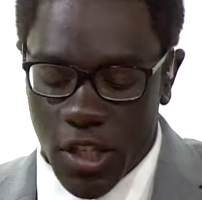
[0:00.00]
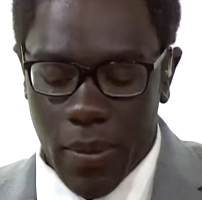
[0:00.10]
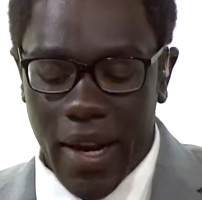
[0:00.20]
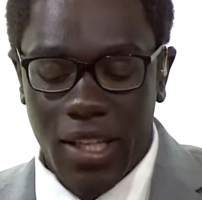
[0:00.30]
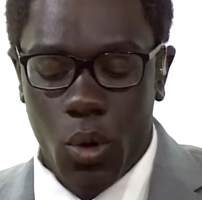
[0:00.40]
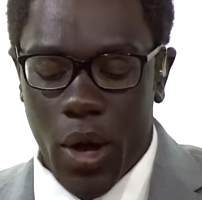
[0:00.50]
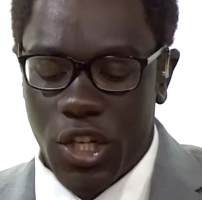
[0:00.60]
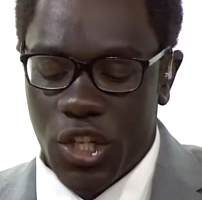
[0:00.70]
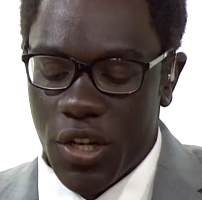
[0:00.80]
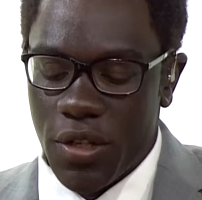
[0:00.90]
my next
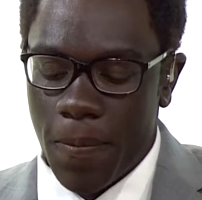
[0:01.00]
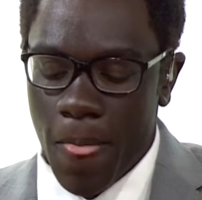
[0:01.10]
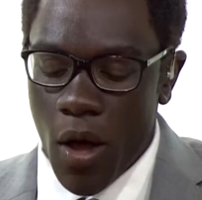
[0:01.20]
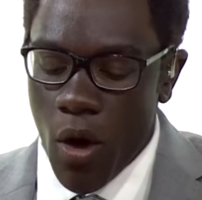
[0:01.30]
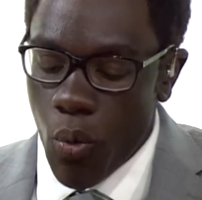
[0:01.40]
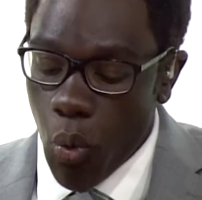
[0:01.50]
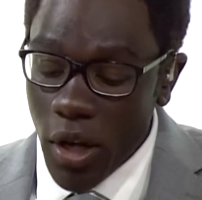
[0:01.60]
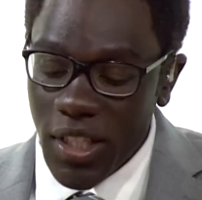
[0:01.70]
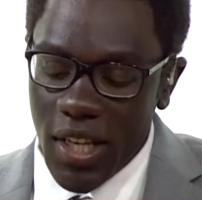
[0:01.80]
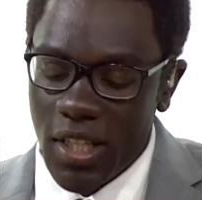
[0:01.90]
question is, what
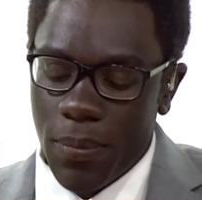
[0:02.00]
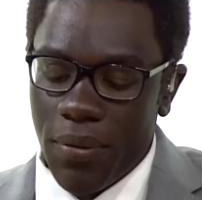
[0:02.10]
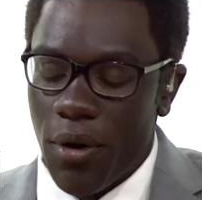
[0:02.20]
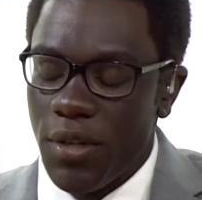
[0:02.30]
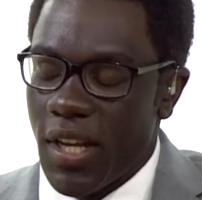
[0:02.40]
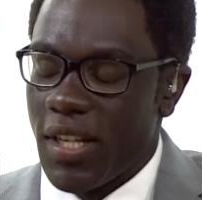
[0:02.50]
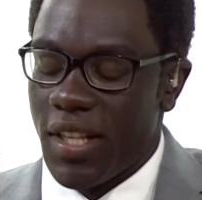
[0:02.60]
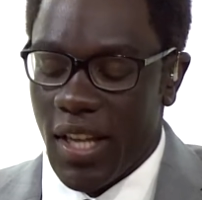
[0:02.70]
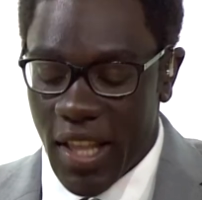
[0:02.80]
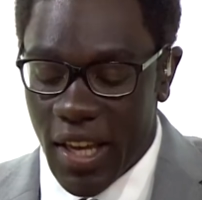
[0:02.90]
is the process that
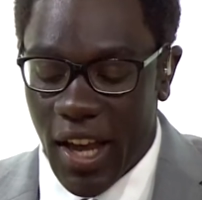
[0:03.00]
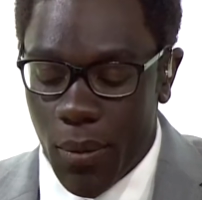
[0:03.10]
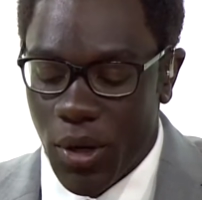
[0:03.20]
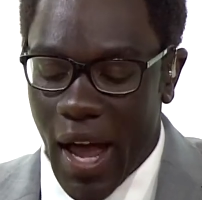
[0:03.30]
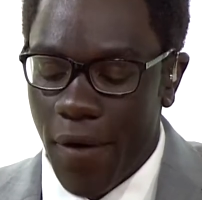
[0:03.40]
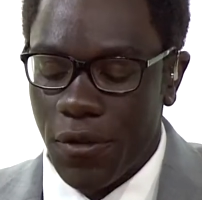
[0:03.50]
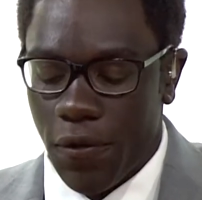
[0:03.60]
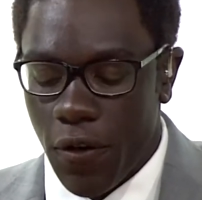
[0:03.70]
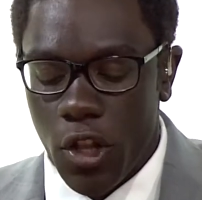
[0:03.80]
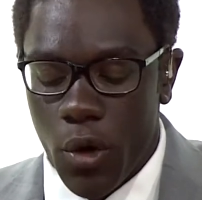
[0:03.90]
Lekan would have to
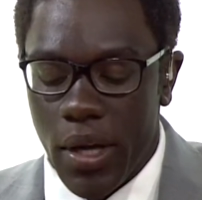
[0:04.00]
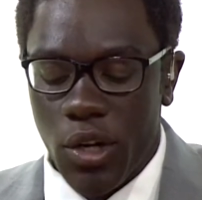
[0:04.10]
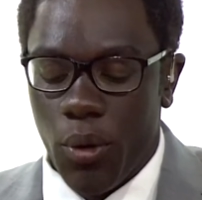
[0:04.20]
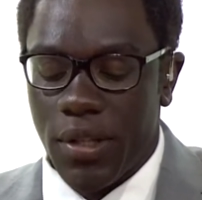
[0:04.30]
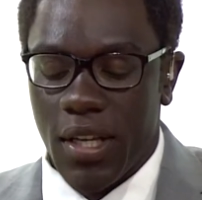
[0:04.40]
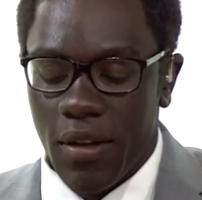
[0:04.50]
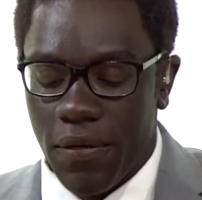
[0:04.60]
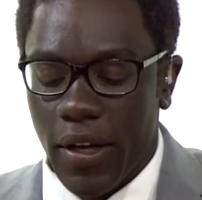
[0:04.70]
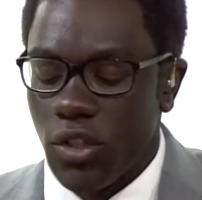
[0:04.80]
follow in order to evict